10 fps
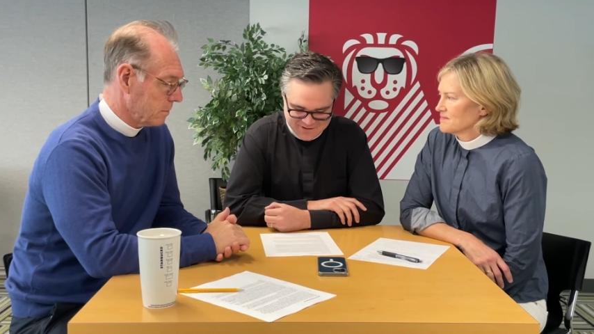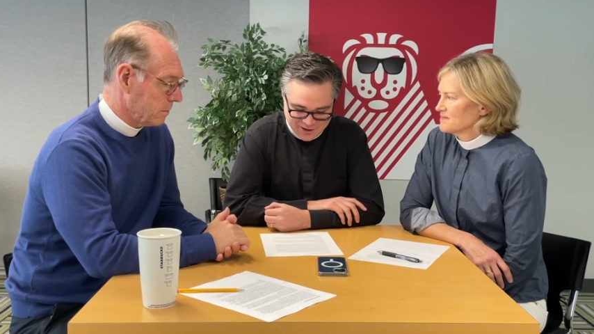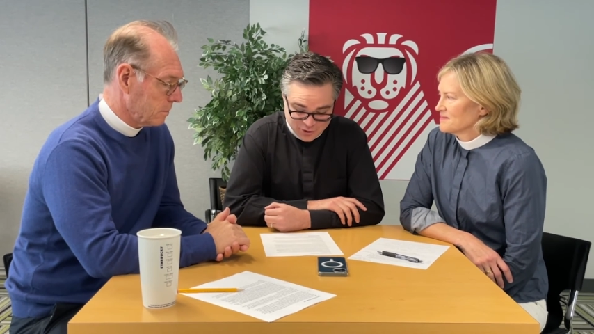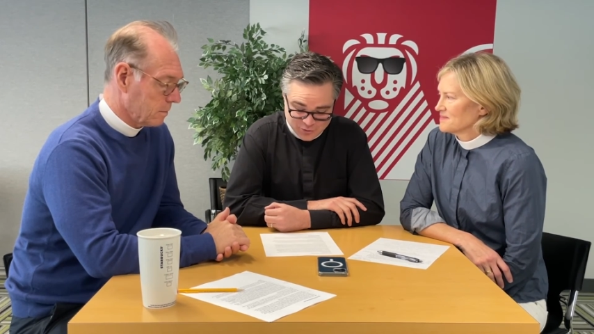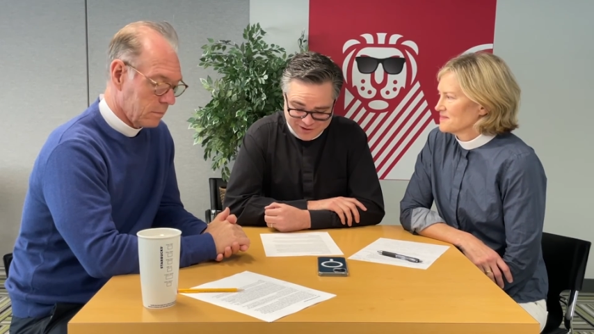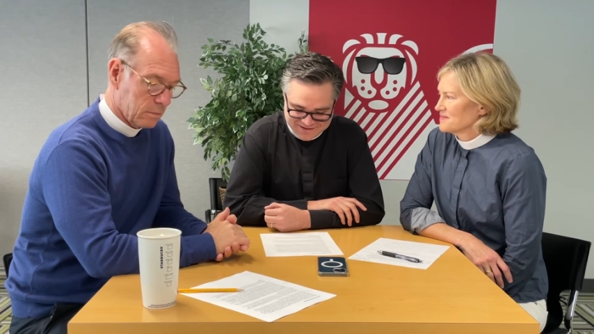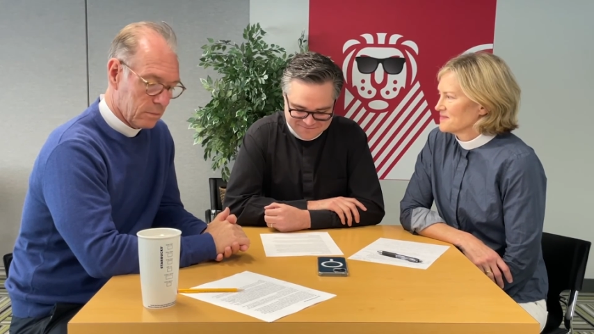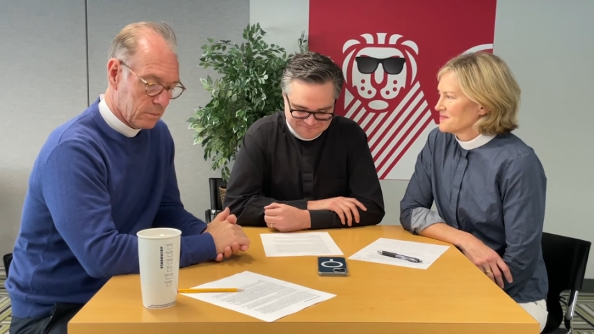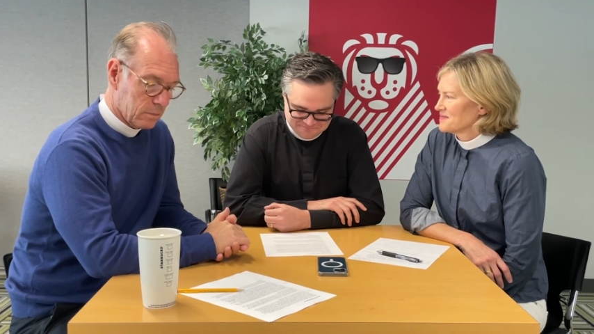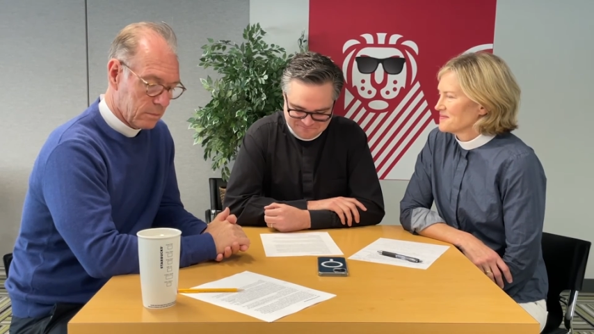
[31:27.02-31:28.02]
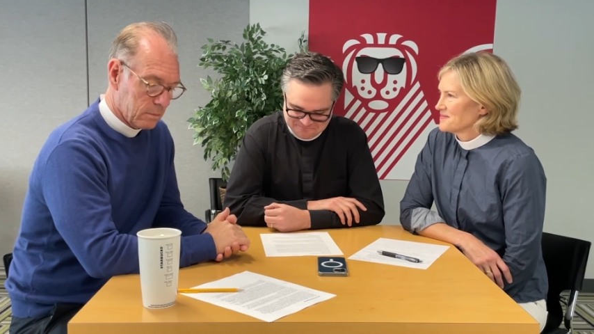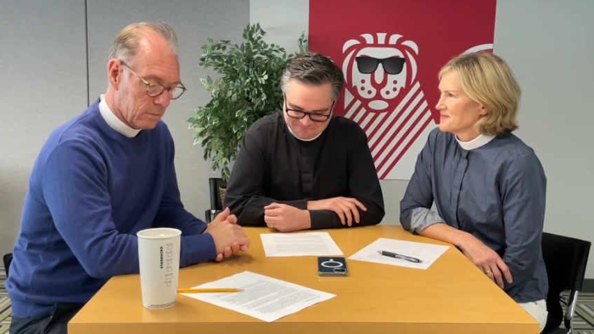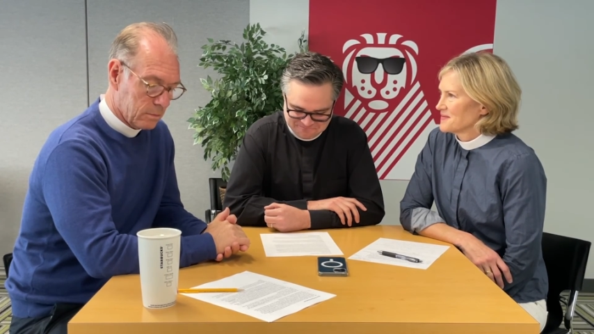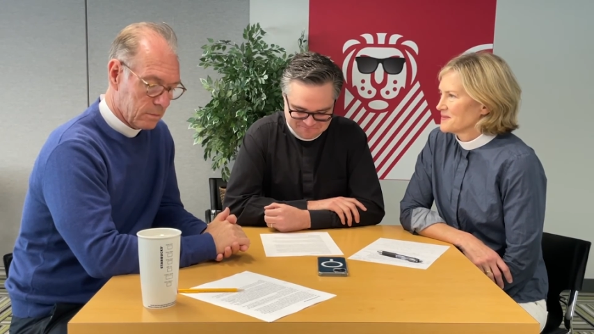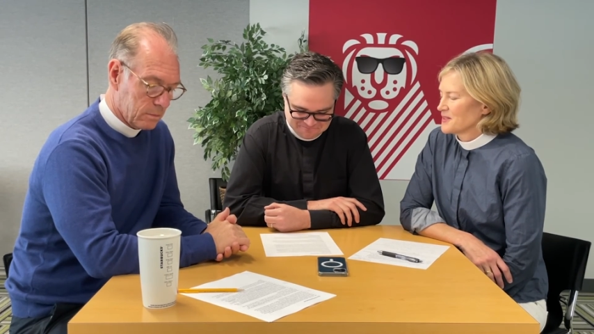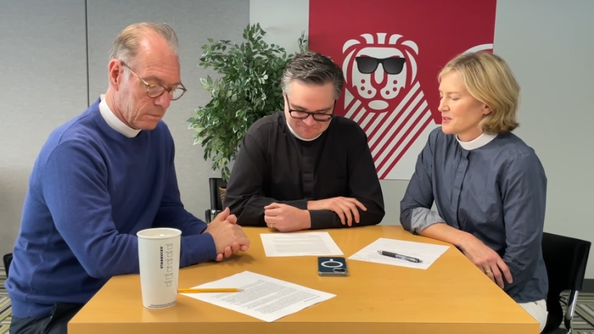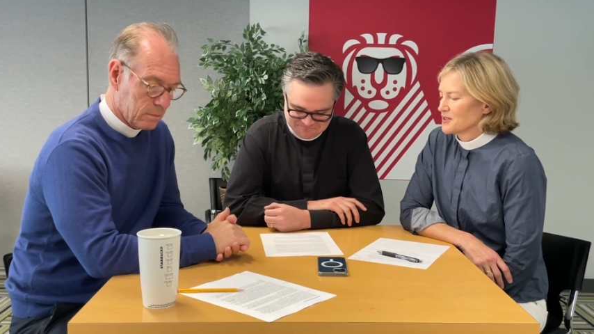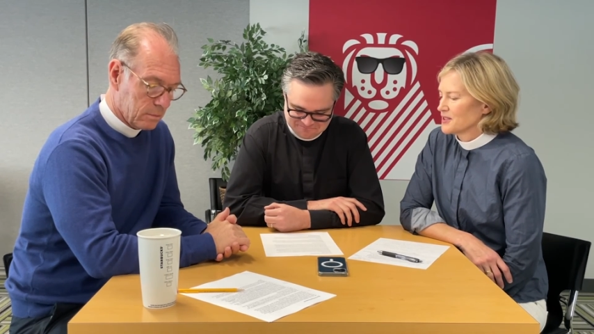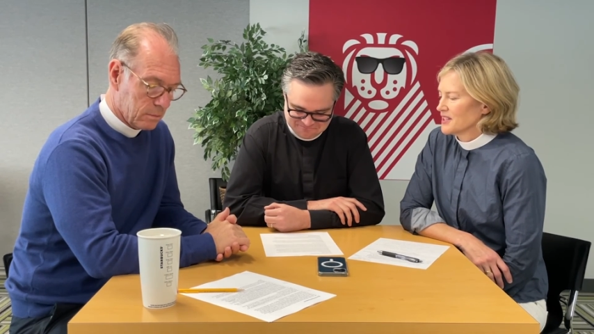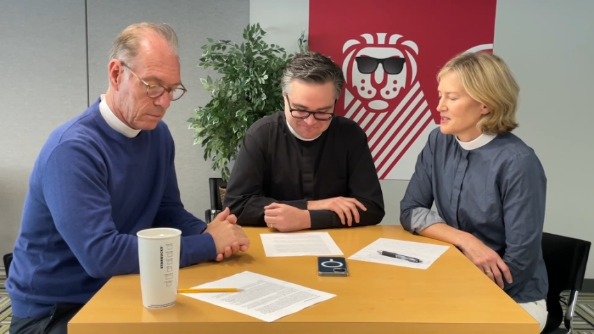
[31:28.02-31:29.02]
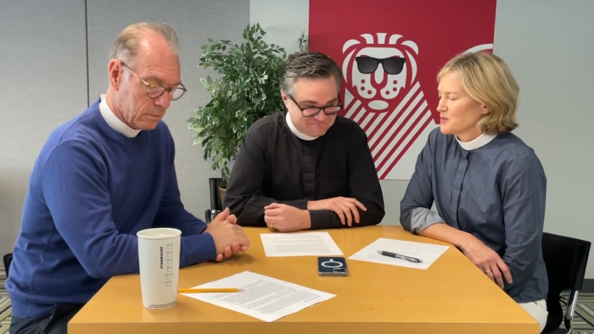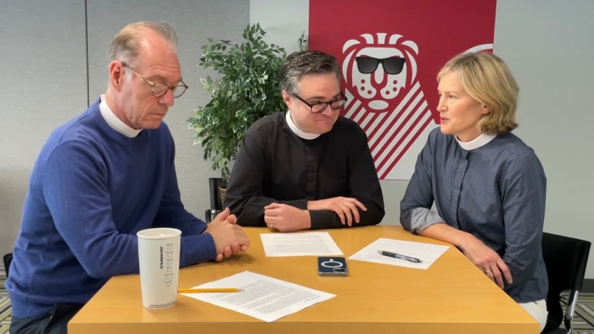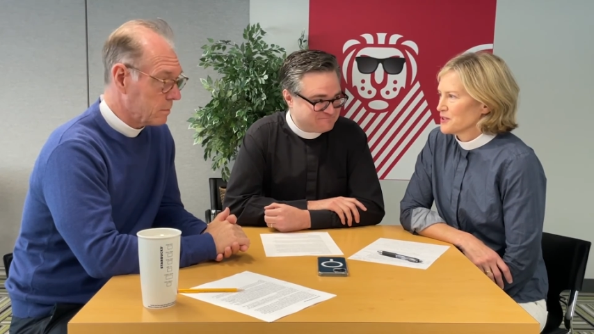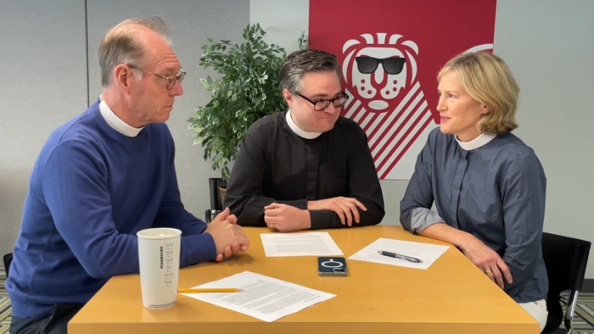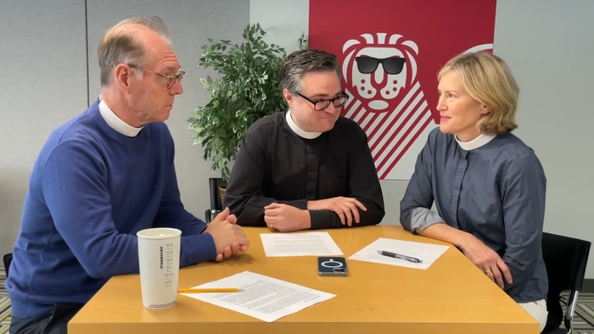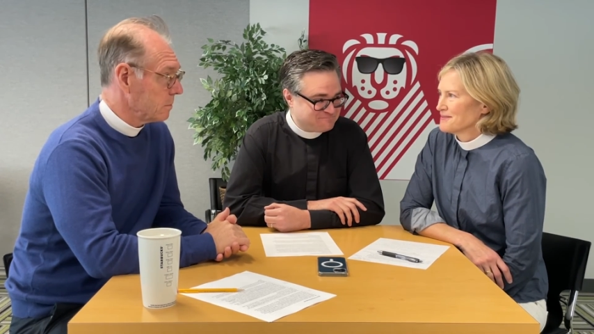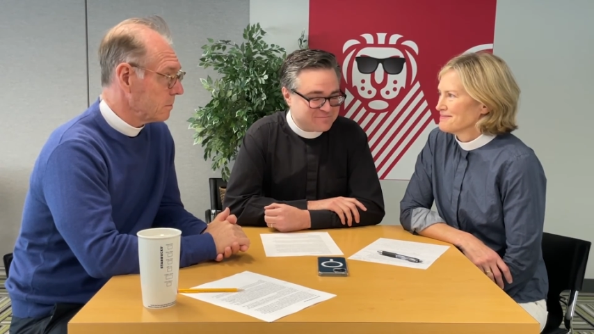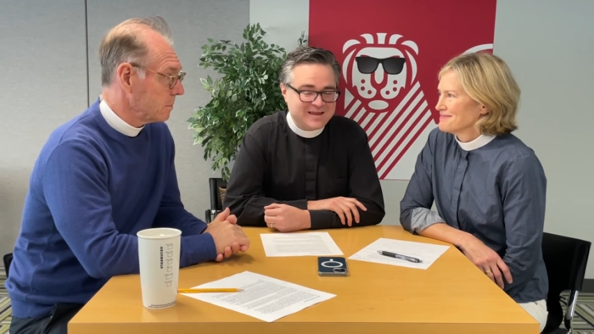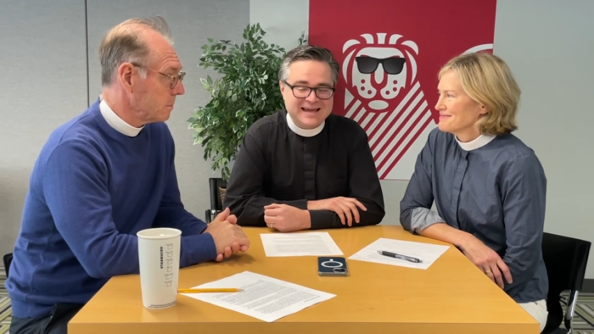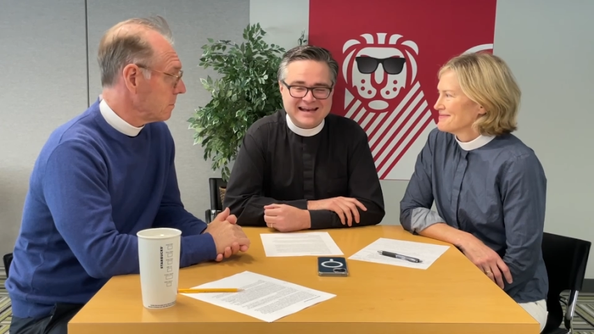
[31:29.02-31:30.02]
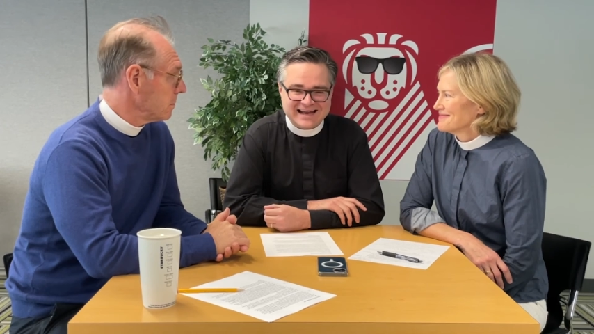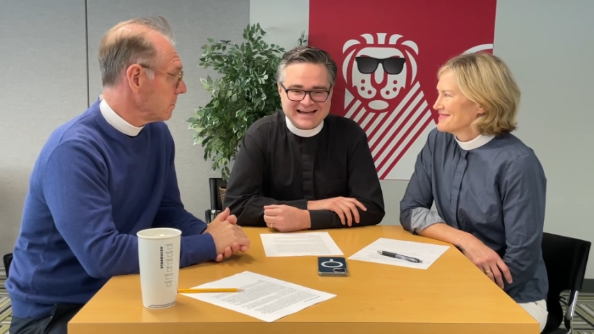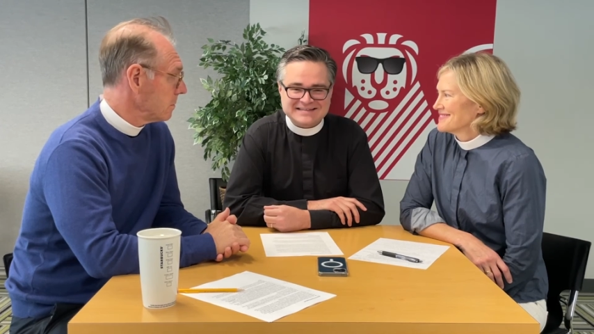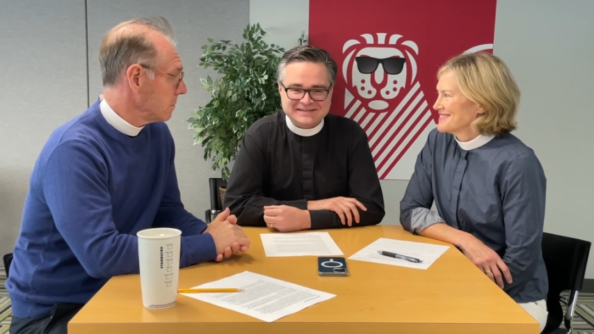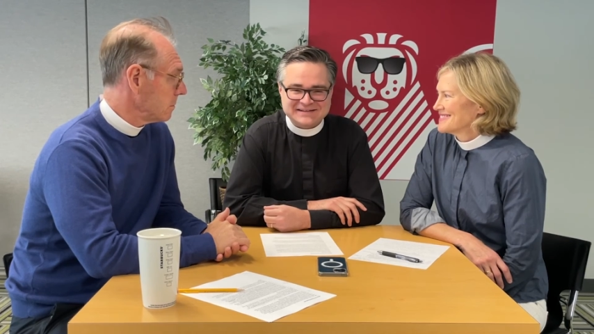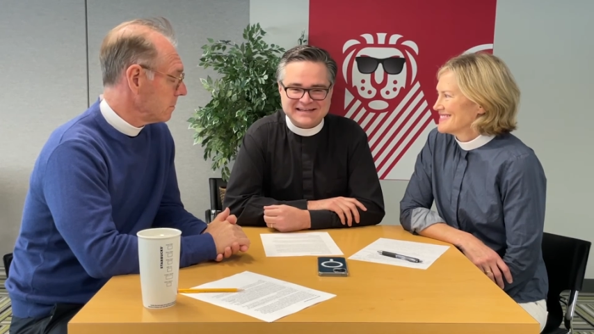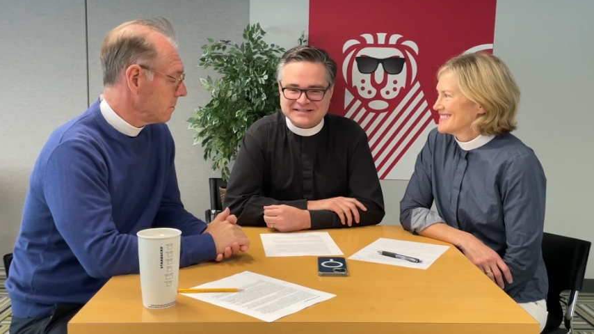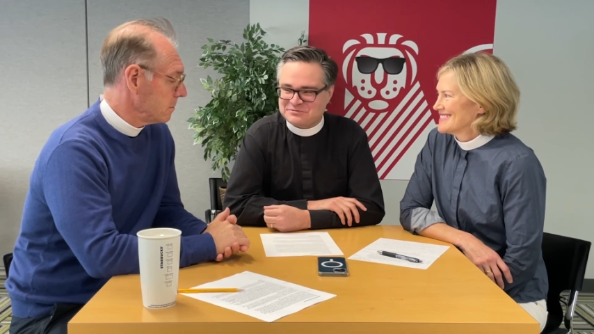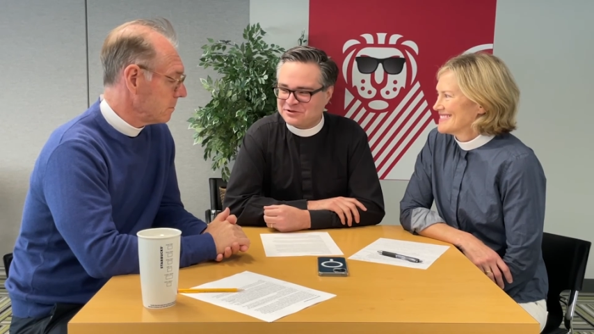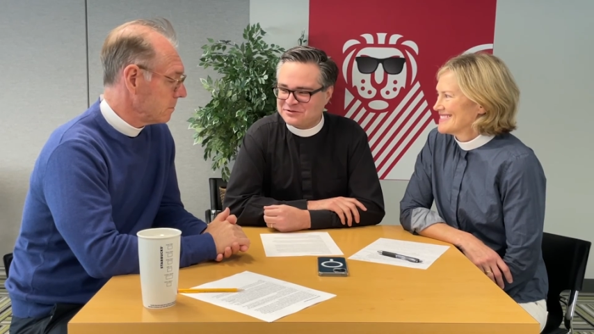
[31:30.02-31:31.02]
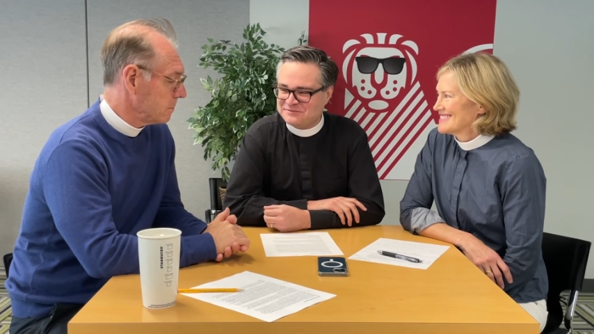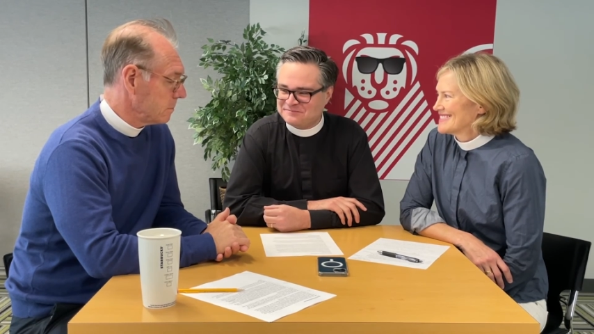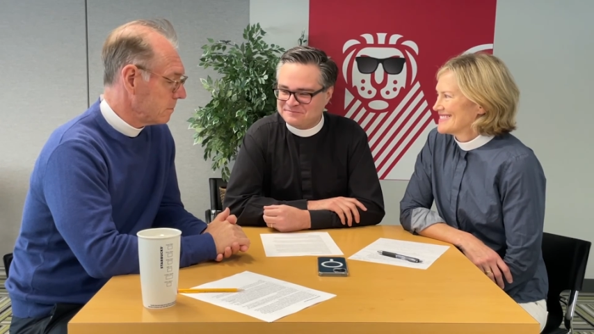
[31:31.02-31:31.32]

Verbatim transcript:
Speaker 1: Agreed.
Speaker 2: Good last word.
Speaker 1: An excellent last word.